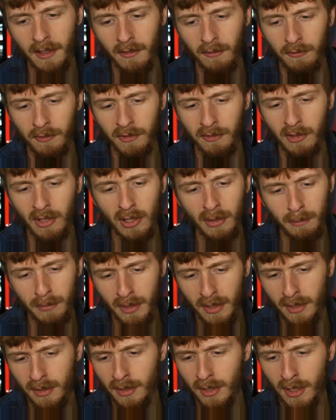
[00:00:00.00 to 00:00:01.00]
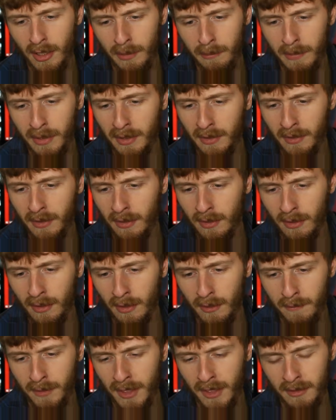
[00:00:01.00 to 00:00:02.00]
if you want to be anonymous,
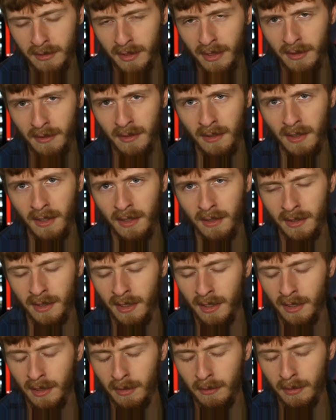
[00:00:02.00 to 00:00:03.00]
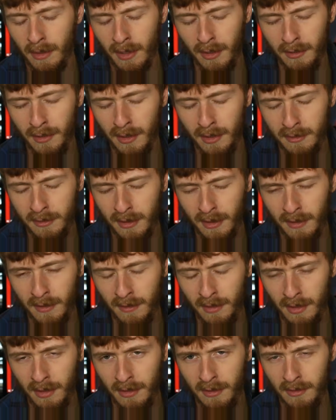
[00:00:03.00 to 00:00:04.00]
I'm not gonna say name. I'm not gonna
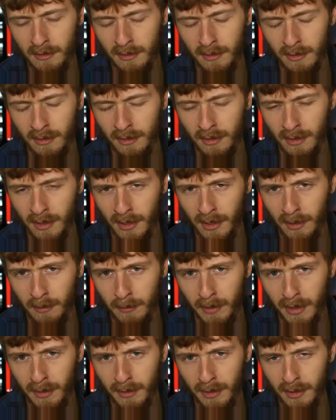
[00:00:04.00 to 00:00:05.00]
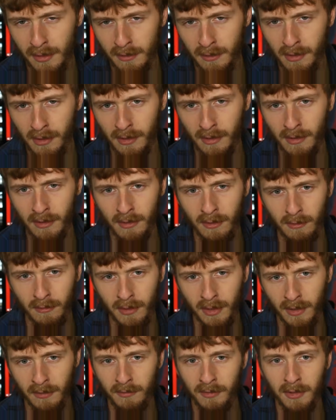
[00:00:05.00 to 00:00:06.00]
say you name. I not gonna
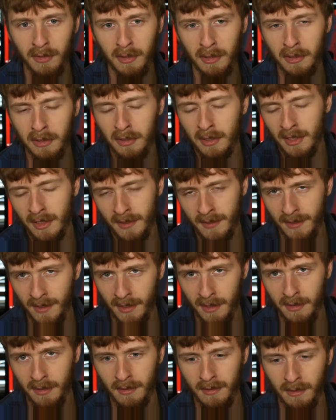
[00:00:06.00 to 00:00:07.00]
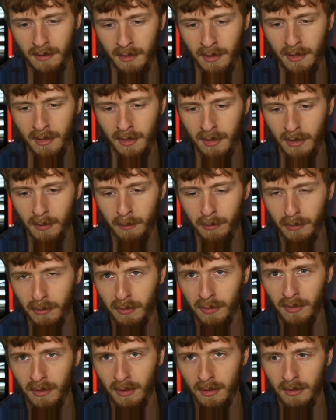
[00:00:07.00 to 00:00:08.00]
describe you. All I'm gonna say is I am a
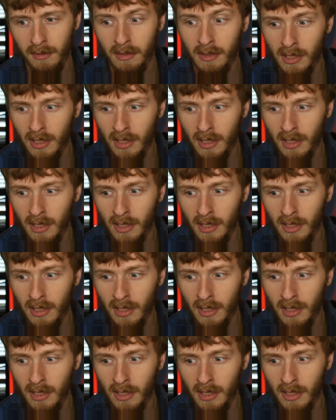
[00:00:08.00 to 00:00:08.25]
person